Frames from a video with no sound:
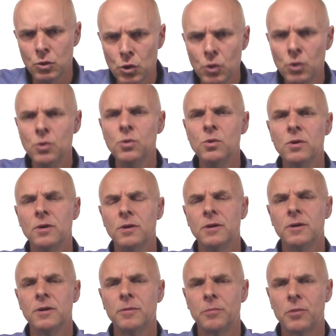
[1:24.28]
two
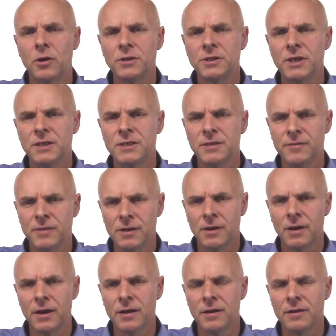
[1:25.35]
projects, if you
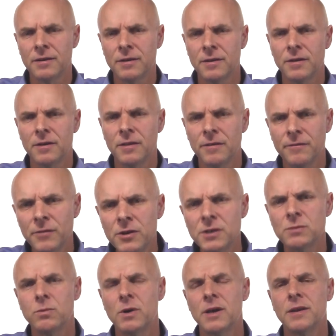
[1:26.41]
like. The
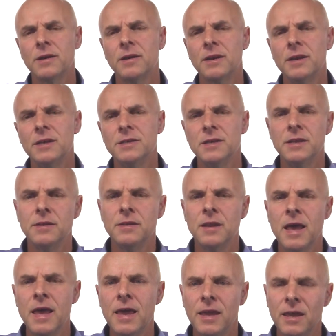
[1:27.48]
first one is an
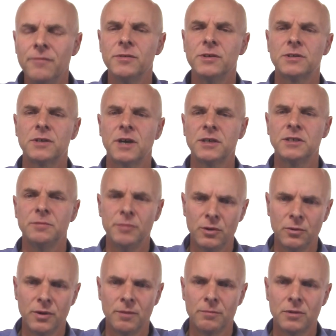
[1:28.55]
infrastructure
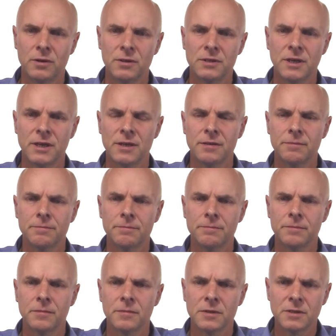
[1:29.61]
building project.
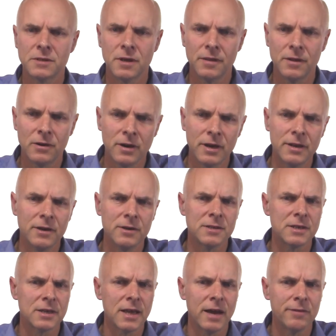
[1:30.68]
So the idea
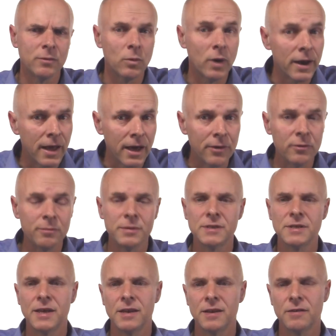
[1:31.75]
is to cover
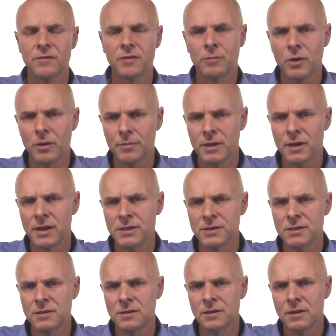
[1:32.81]
100% of the
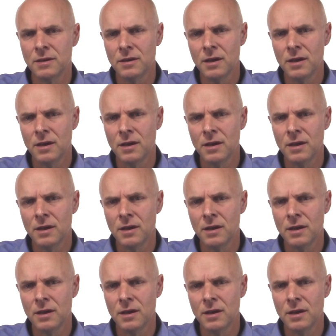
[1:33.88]
population.